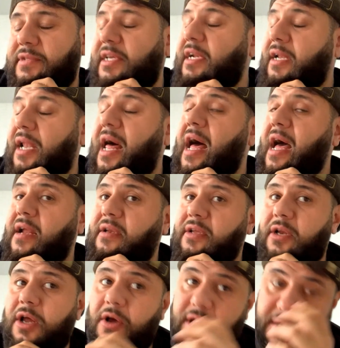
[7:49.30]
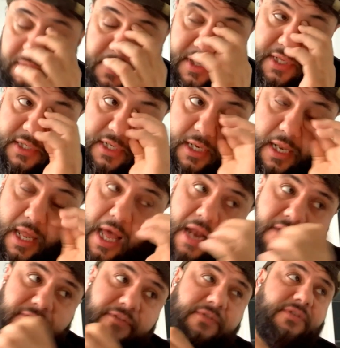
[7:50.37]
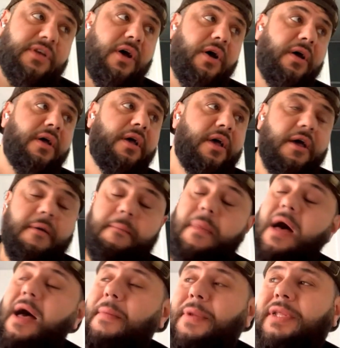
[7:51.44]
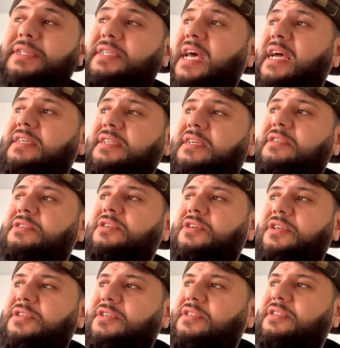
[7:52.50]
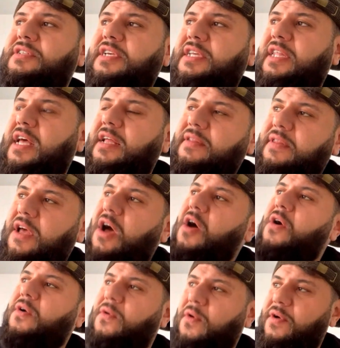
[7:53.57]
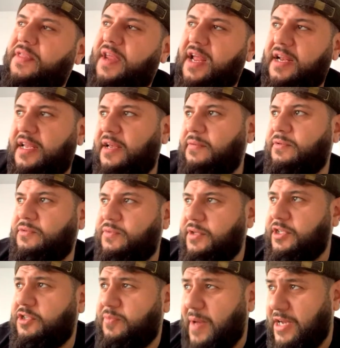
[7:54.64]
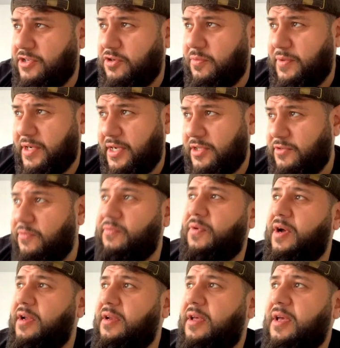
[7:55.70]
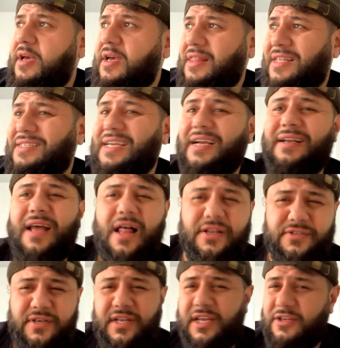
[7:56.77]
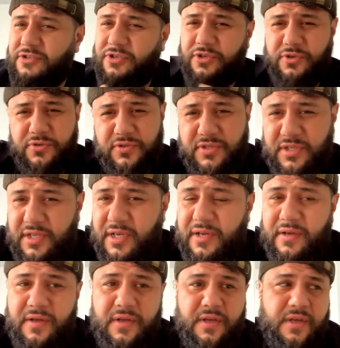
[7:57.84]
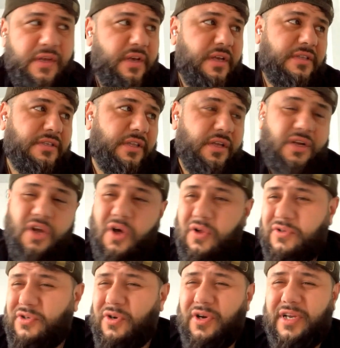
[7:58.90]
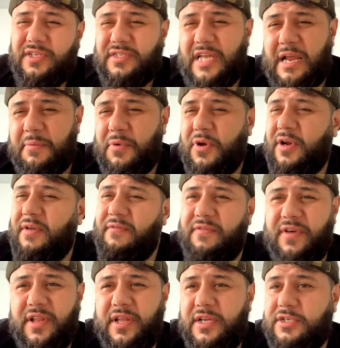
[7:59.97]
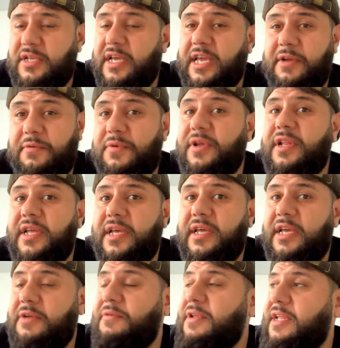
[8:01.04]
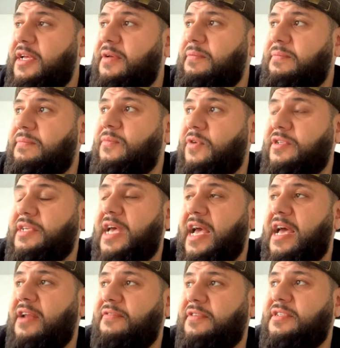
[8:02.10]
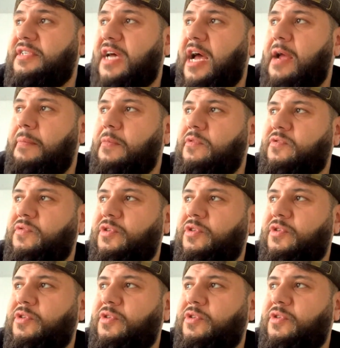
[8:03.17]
did a lot. You know, he really did a lot. And if you saw Mohammed in Texas, you could just see that the encore that I did was really special because of what the technology that he introduced to the to the culture, his neighborhood, the village. Like he really, he really was ahead of his time. It